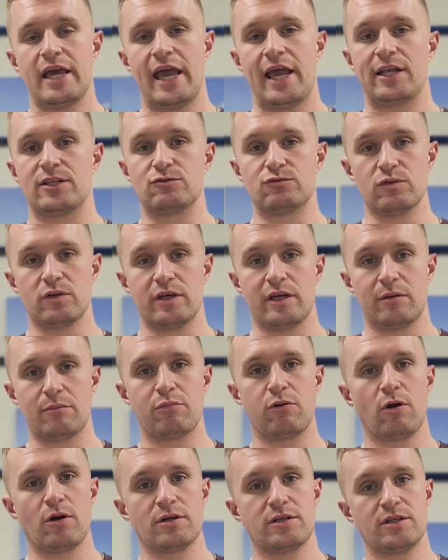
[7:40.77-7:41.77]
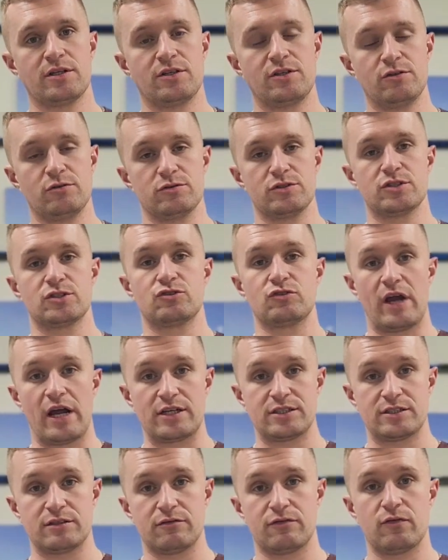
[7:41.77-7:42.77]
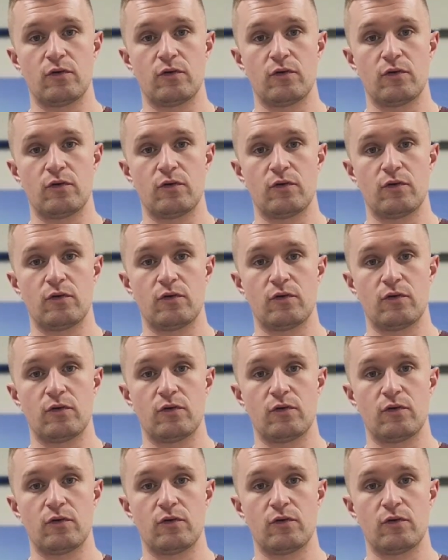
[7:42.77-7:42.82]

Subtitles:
it's really important to stretch the